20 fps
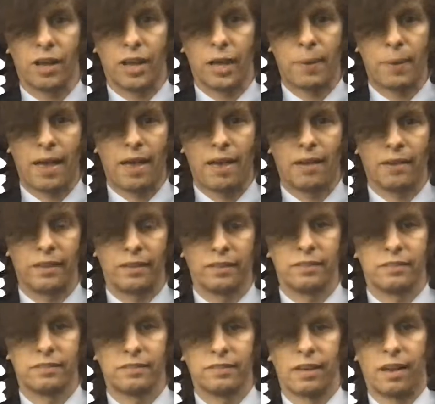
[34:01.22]
about
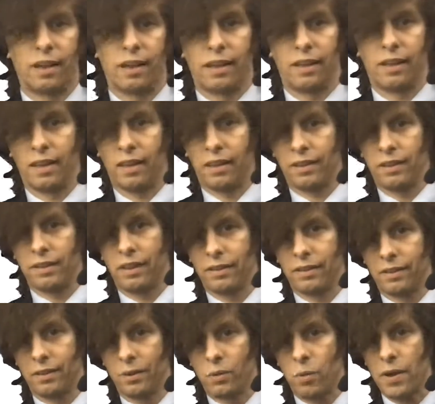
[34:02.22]
is a
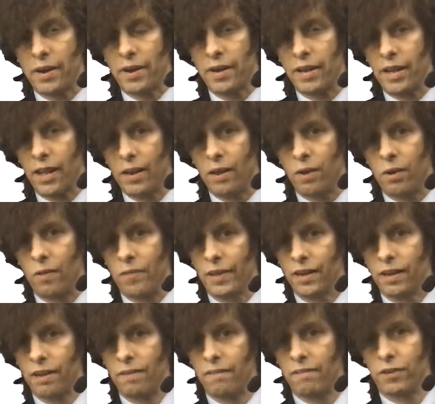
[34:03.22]
quantity I call the
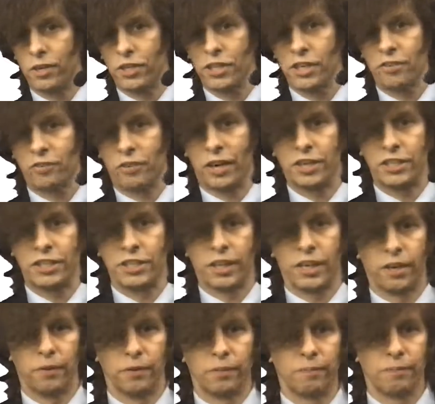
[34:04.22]
conversion
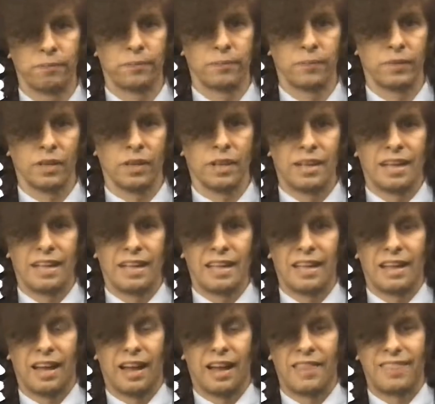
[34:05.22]
ratio.
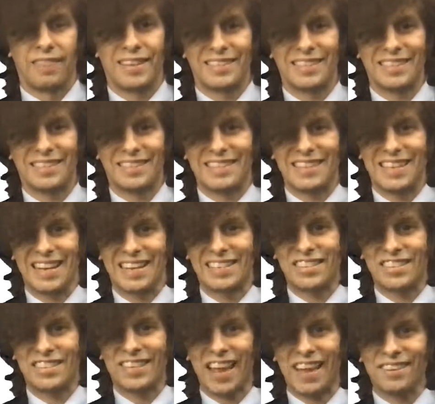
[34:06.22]
This is the
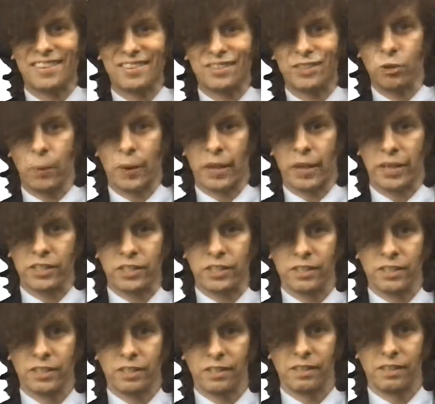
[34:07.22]
extent to
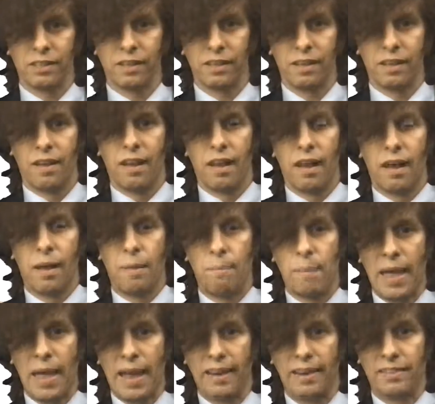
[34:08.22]
which a
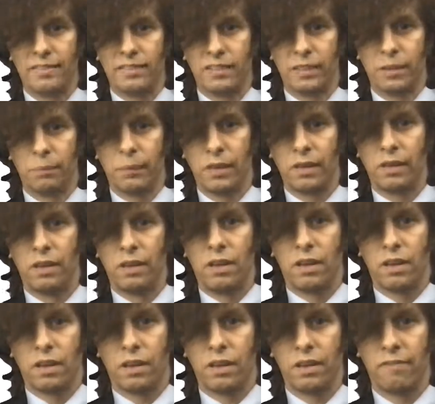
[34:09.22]
mechanism
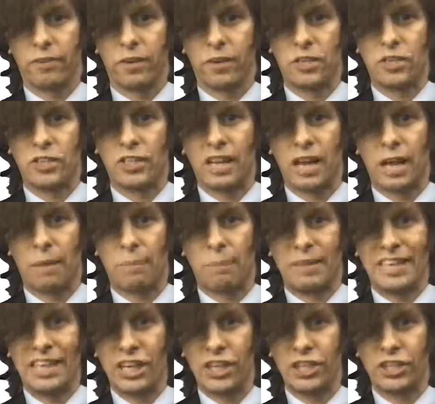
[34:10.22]
converts
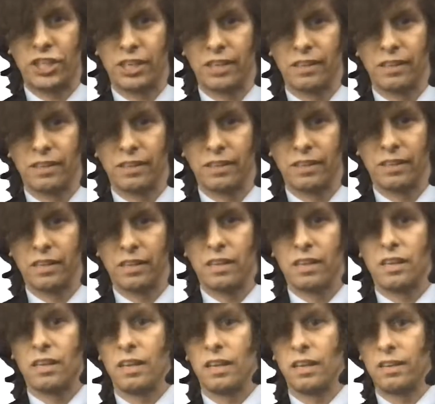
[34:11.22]
competition
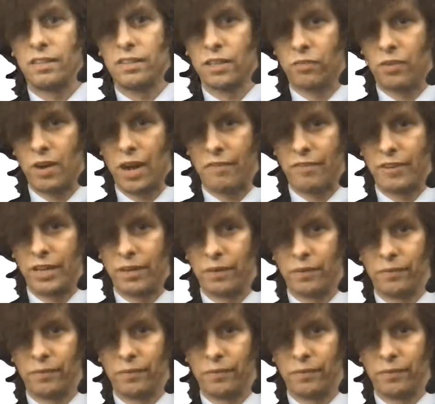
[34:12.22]
into revenue.